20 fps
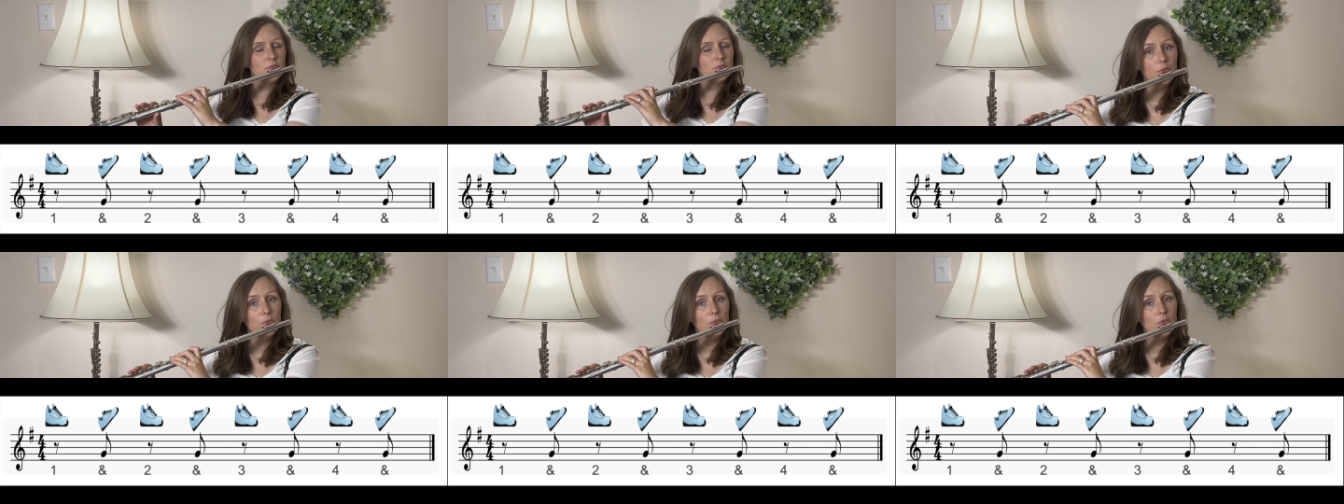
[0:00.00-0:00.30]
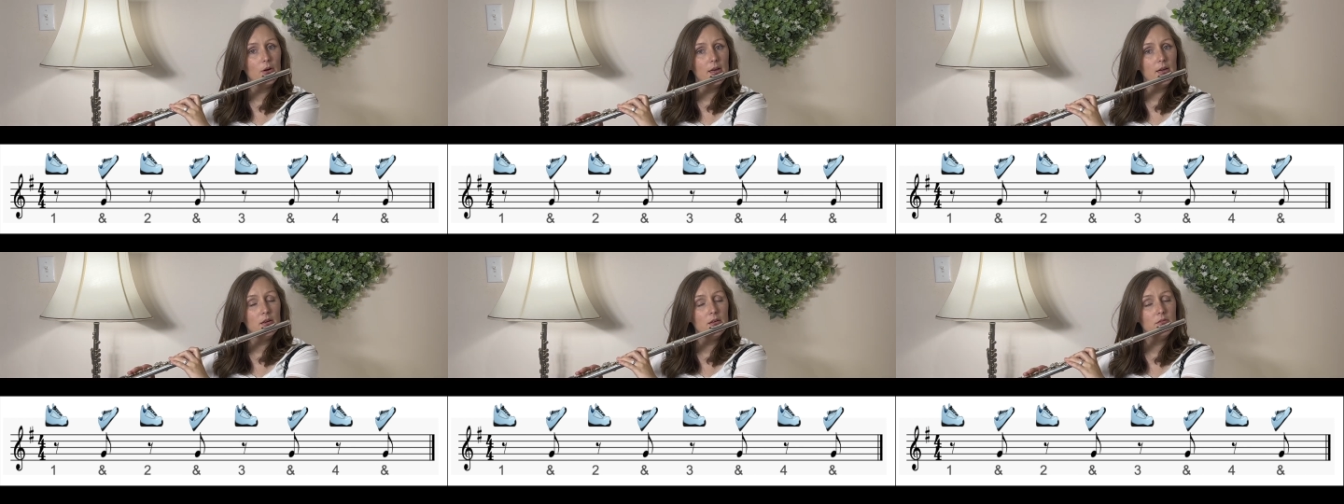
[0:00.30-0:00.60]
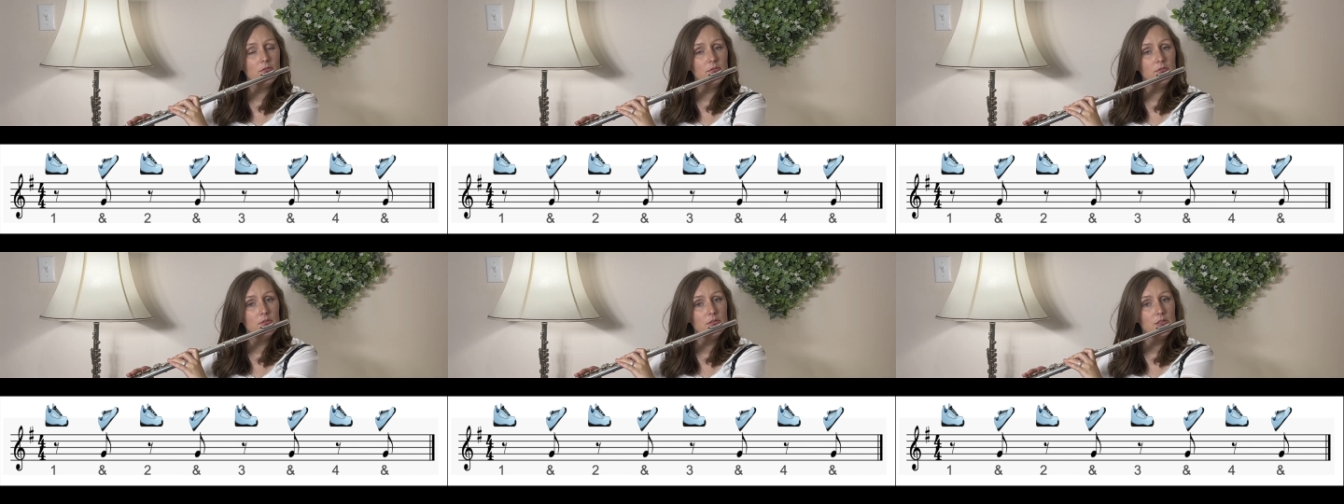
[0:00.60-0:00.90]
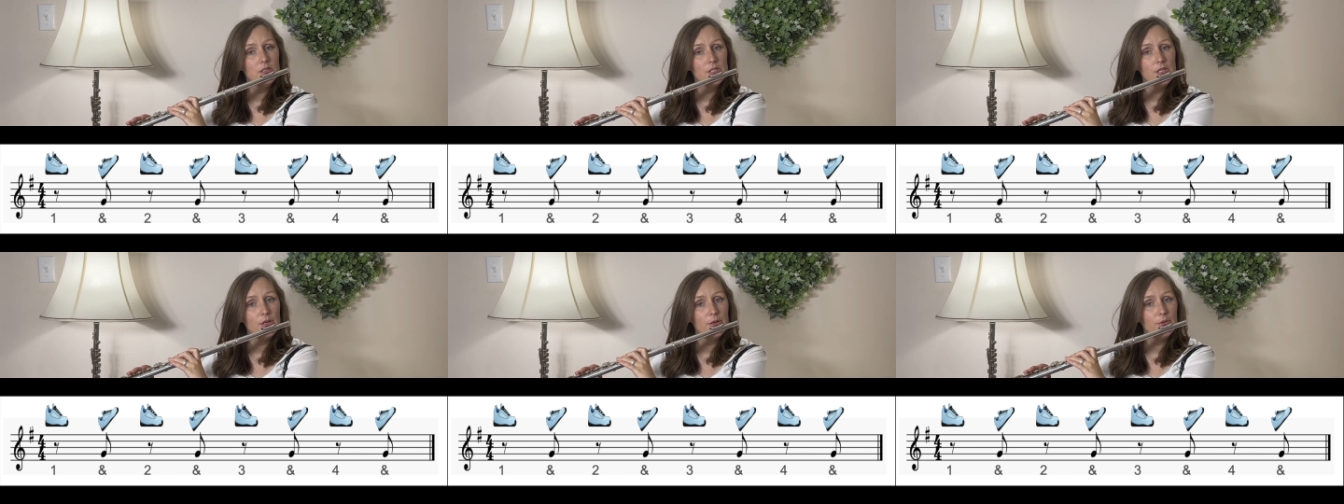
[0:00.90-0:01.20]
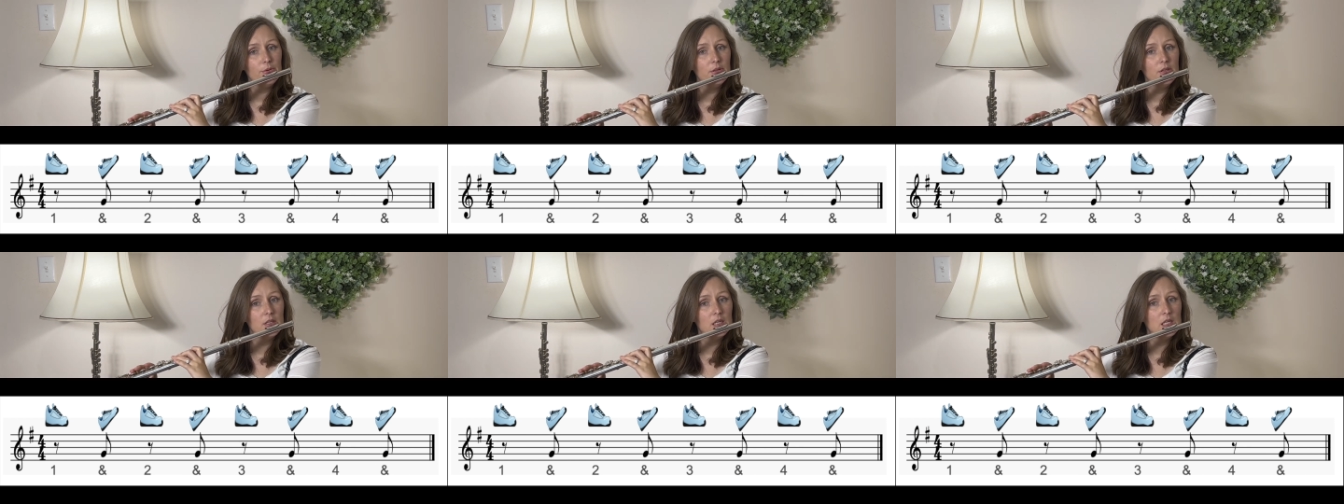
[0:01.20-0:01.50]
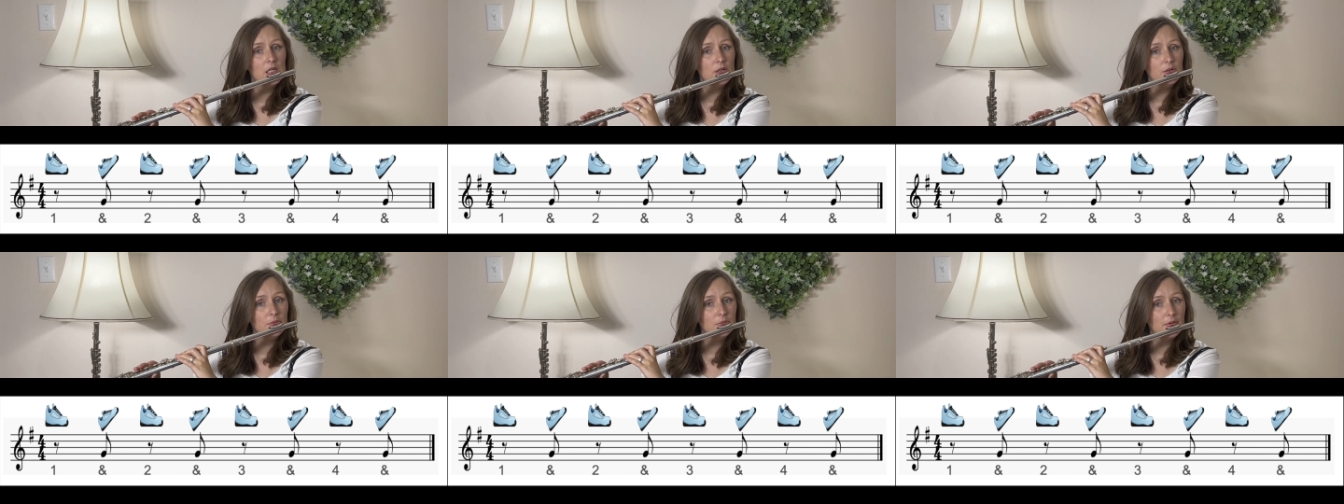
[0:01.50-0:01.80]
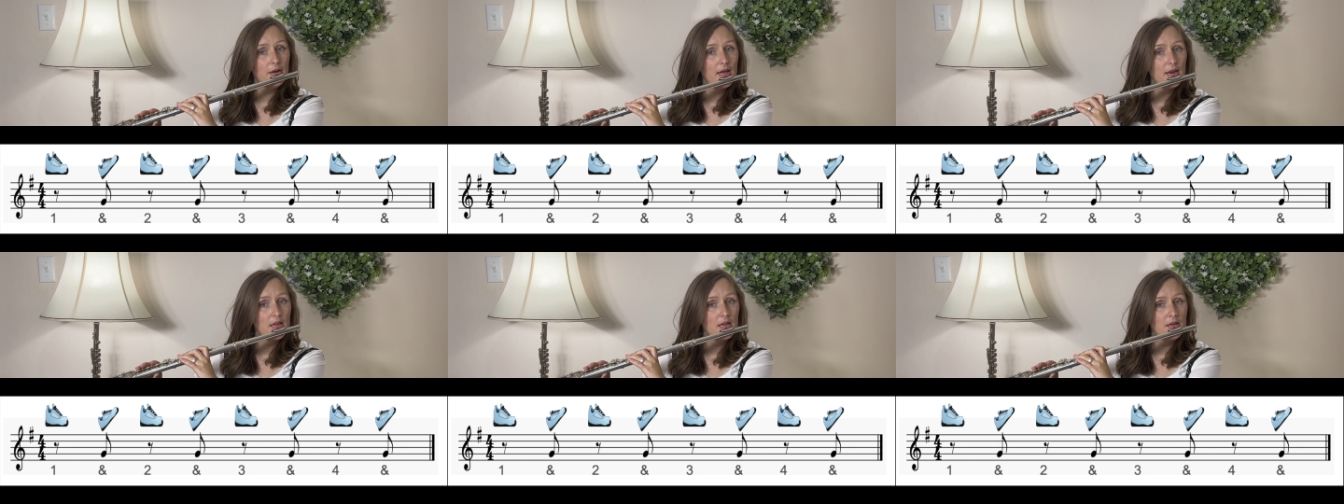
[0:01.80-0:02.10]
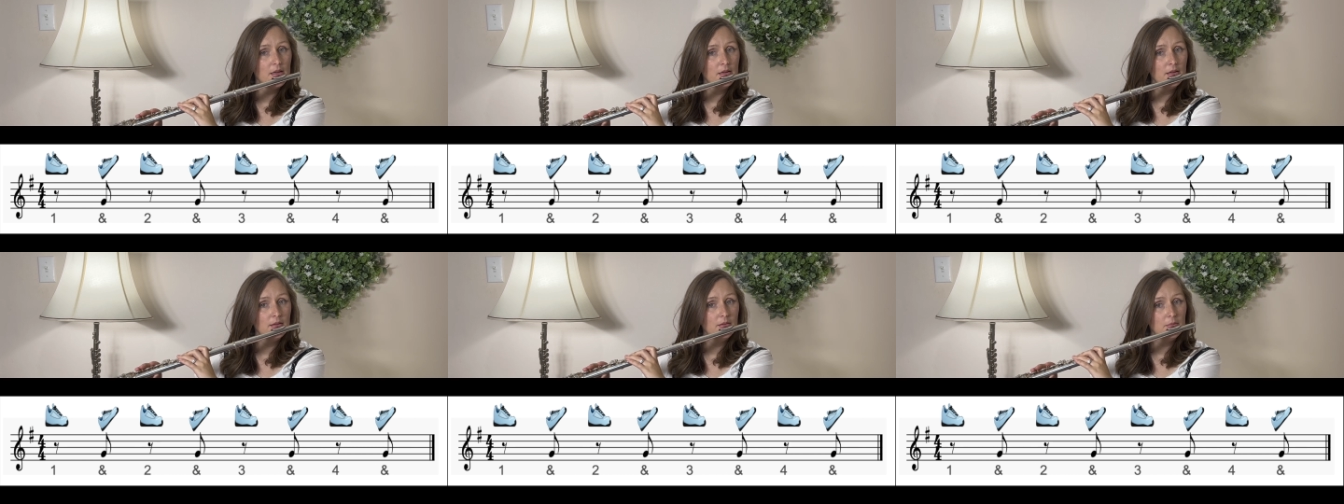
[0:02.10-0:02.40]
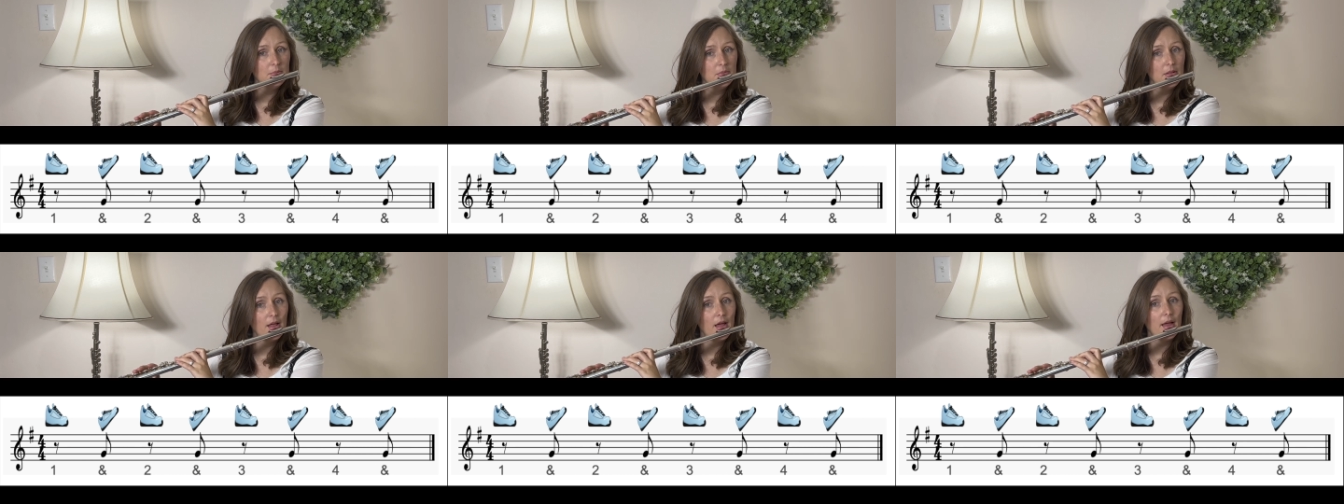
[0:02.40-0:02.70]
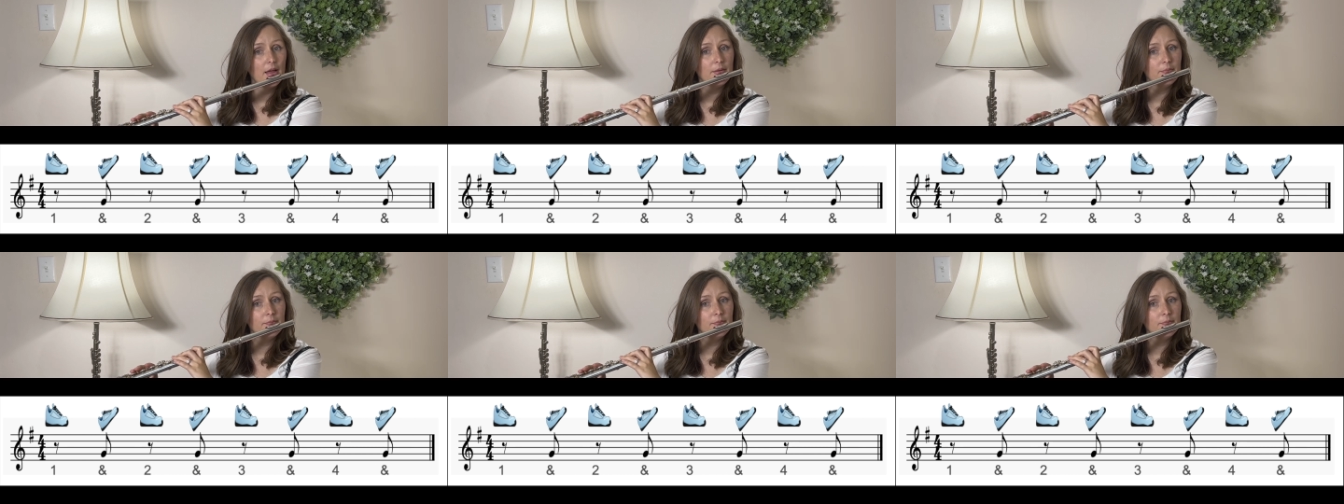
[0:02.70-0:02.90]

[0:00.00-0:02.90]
1, 2, ready, play.